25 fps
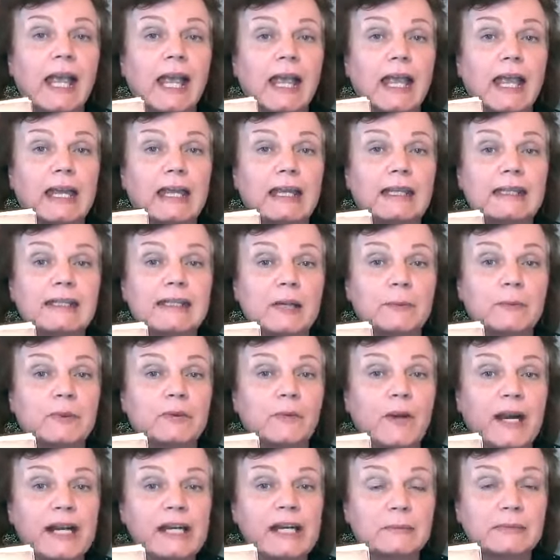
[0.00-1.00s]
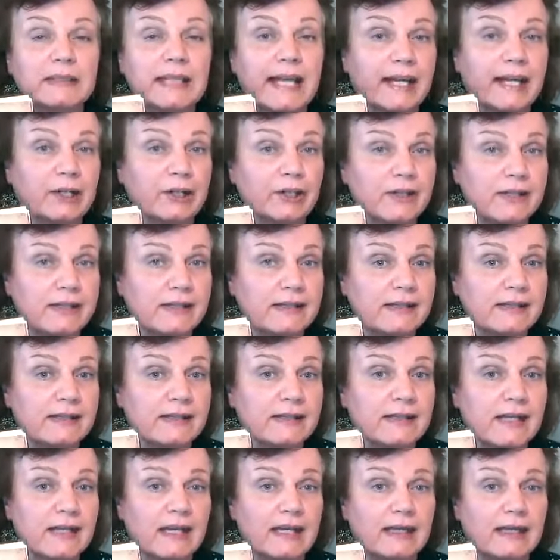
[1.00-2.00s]
And I would write him letters,
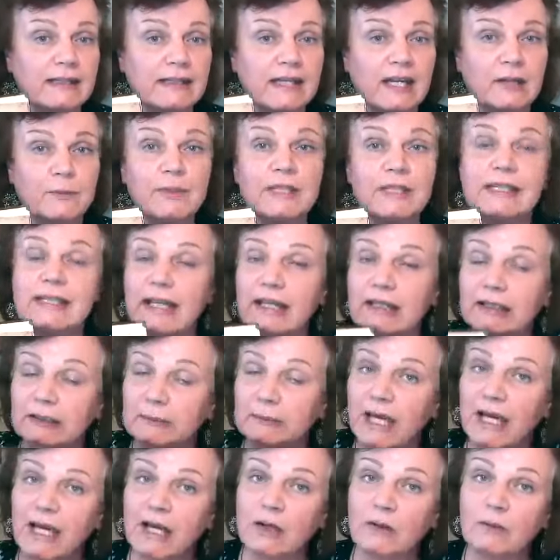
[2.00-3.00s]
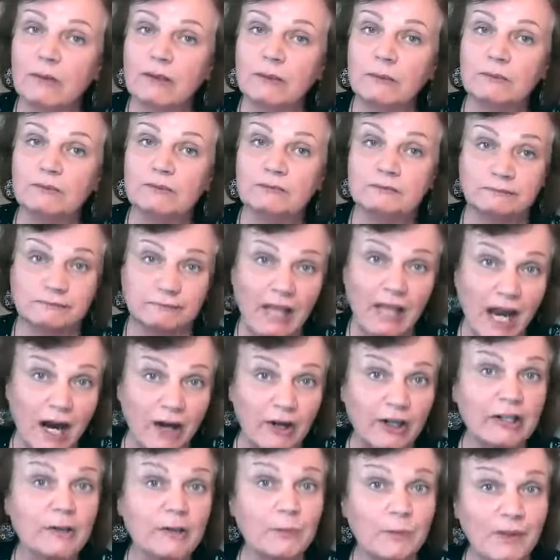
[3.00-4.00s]
and I would tell him how
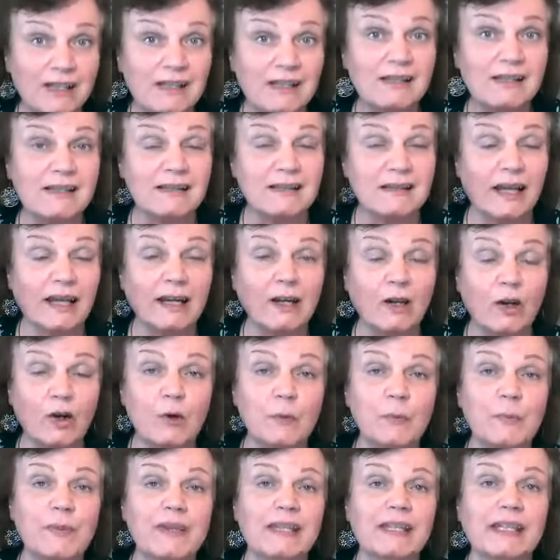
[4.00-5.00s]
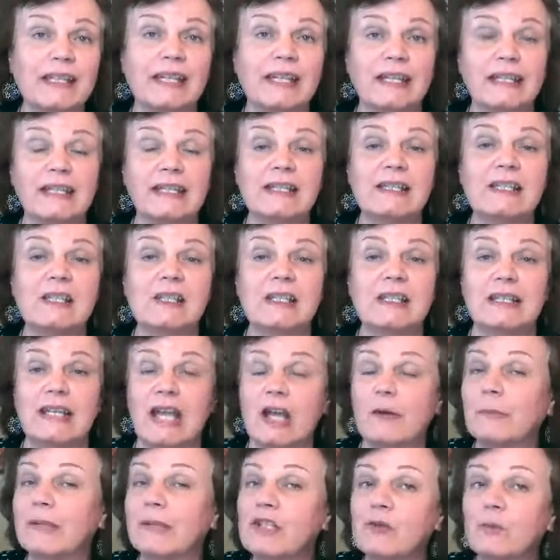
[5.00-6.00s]
hard it was home with the kids and how
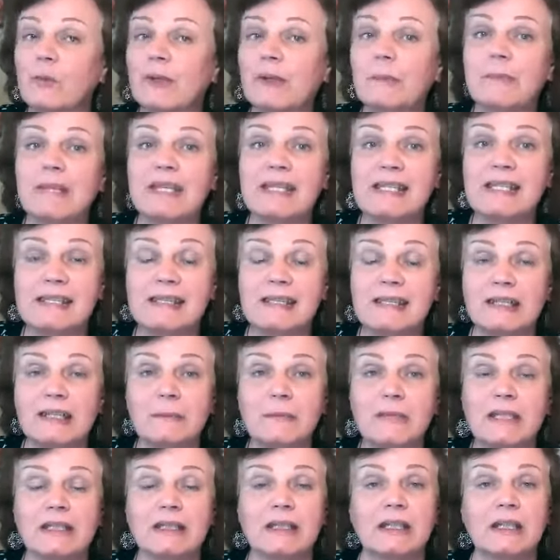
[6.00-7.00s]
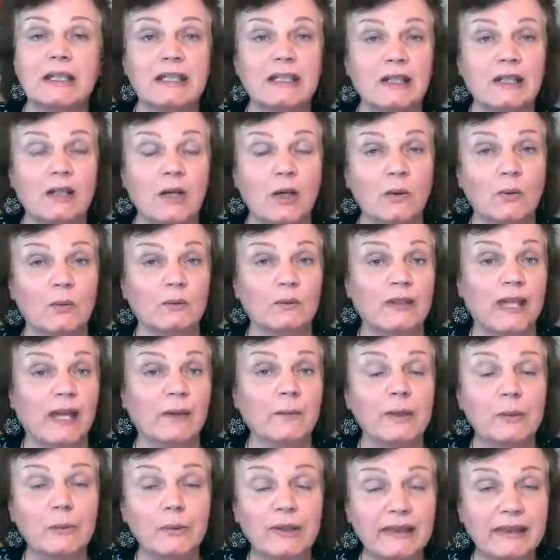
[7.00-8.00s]
much we missed him and that
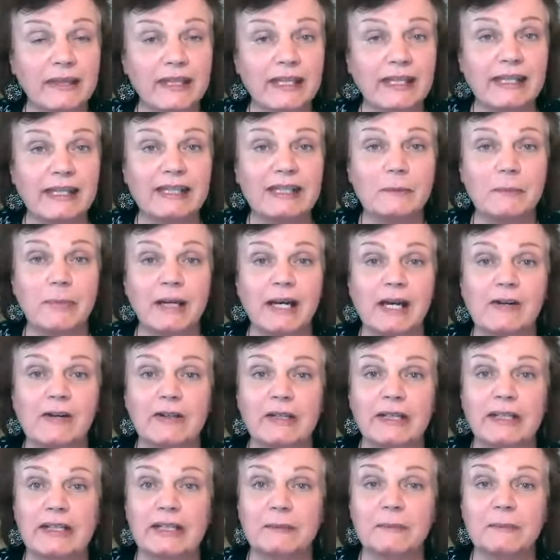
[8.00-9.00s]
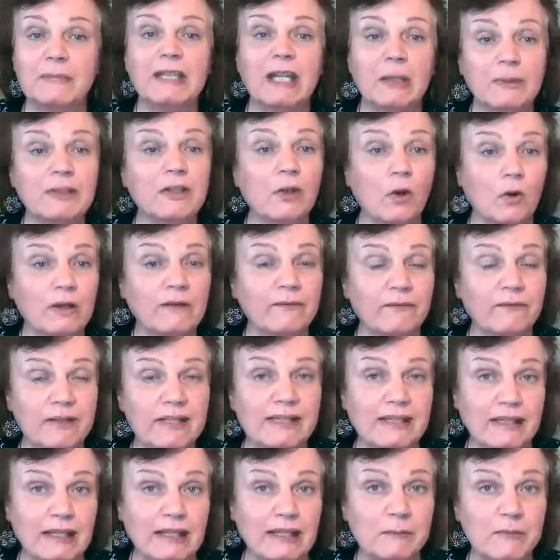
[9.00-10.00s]
we were thinking about him. And I would go to
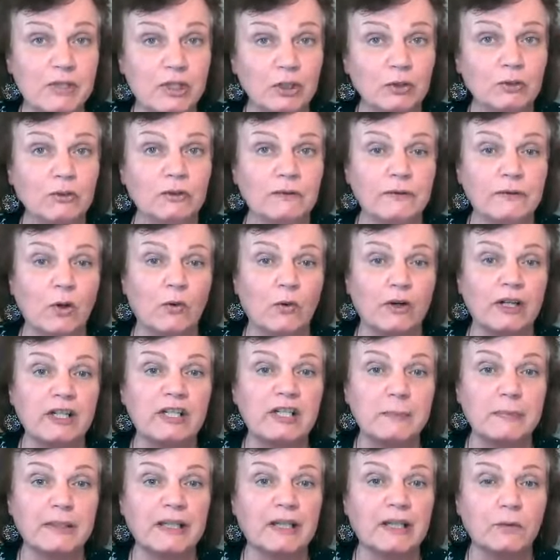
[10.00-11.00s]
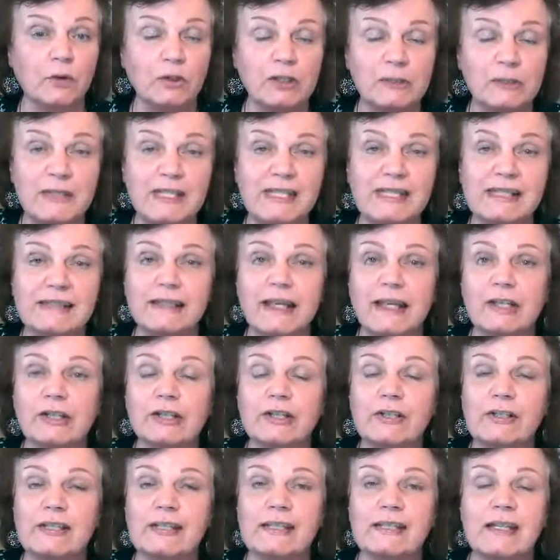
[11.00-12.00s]
visit him too, of course, but I wrote him these
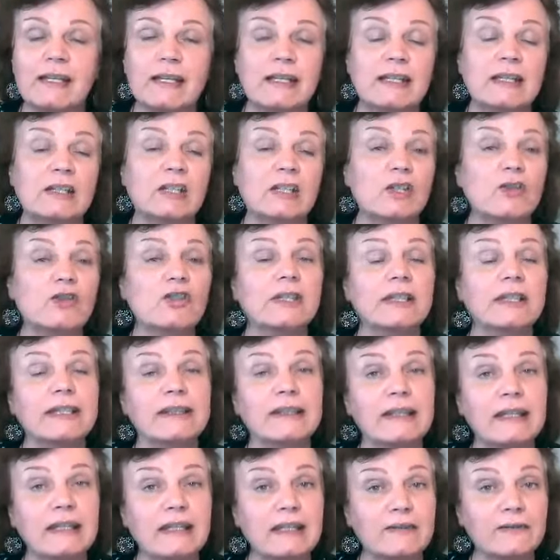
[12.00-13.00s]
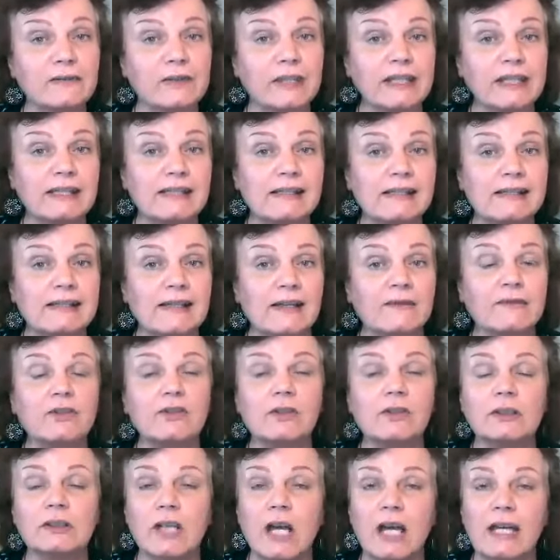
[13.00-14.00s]
letters, usually in the evenings after a
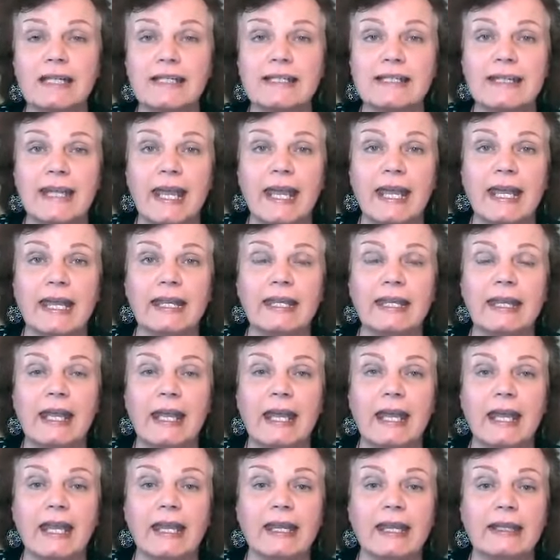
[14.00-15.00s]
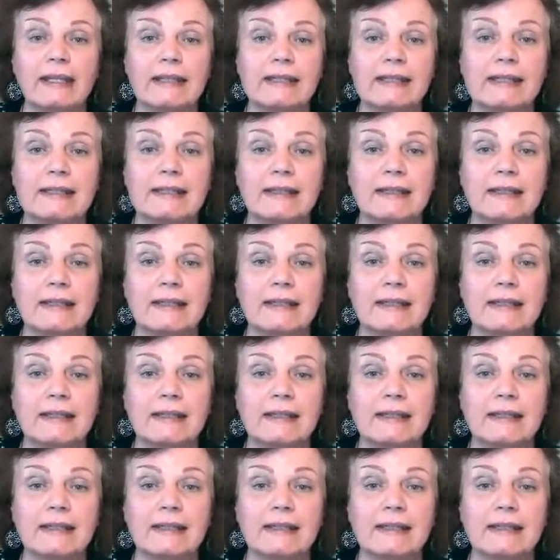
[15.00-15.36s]
long day, and